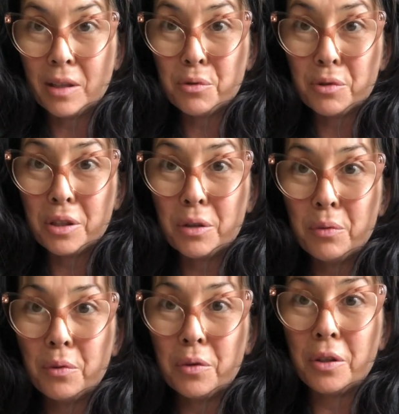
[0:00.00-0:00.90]
really
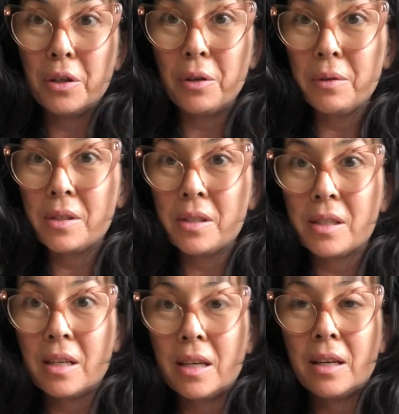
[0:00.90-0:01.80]
cool, you know. It's just
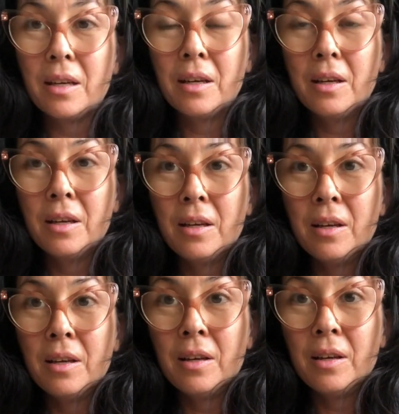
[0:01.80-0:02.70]
like
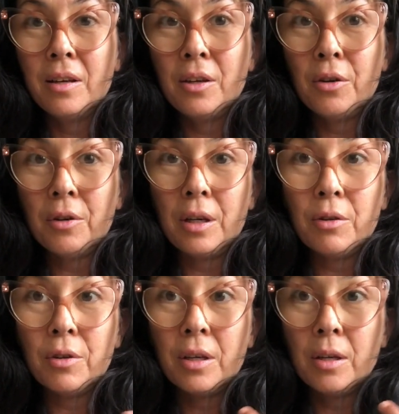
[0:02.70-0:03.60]
you're
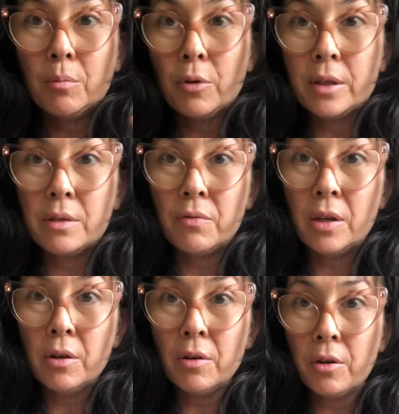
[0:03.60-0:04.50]
either going to embrace
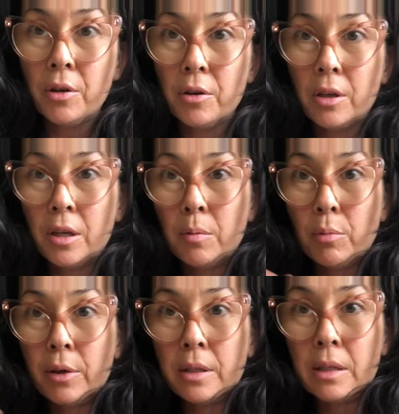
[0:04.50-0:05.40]
fear or you're going to
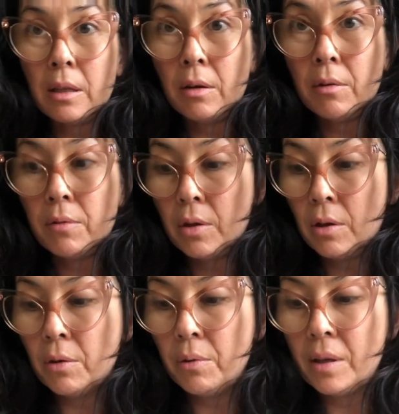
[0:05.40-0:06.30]
embrace love, you
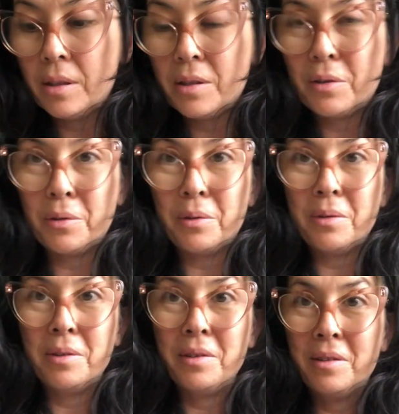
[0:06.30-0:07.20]
know. And so
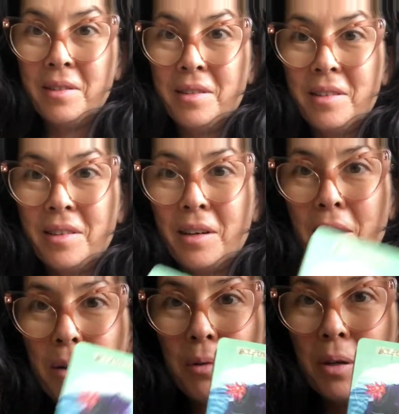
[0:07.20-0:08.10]

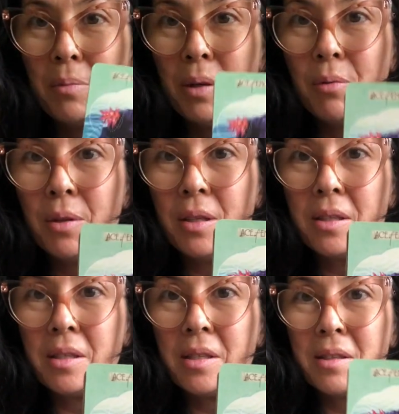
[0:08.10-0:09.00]
I want to be with
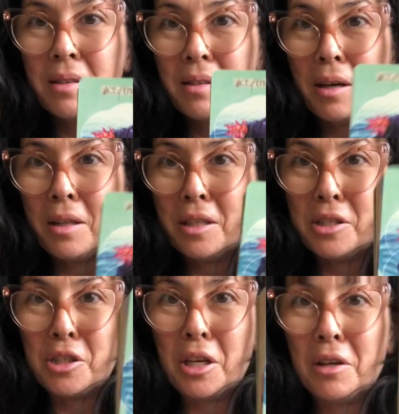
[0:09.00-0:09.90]
this on this
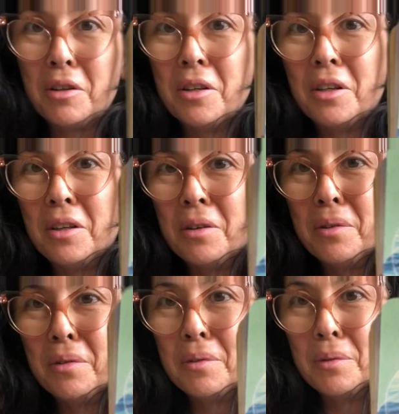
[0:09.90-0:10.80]
channel, you know,
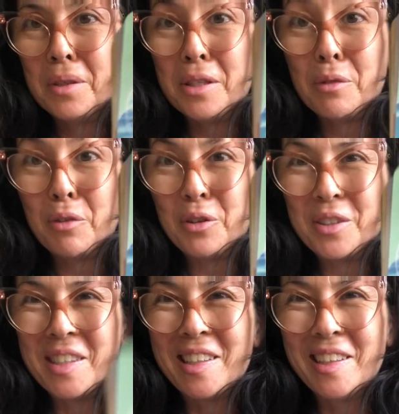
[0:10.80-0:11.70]
with these folks.